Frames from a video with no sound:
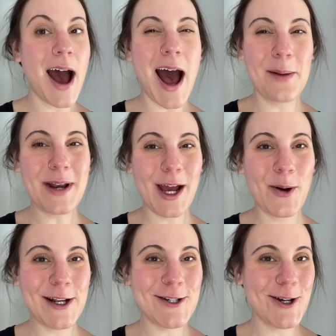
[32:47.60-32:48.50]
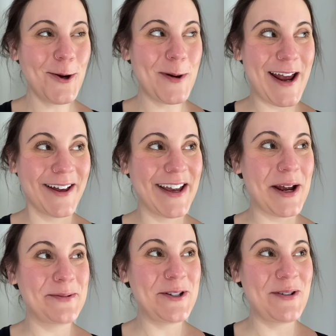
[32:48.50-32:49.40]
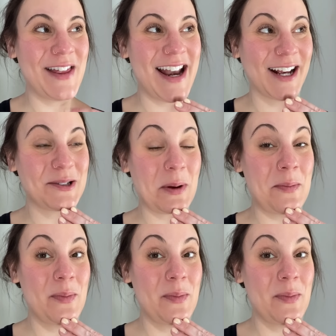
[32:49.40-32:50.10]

I'm not quite sure what I'll get up to in the next one,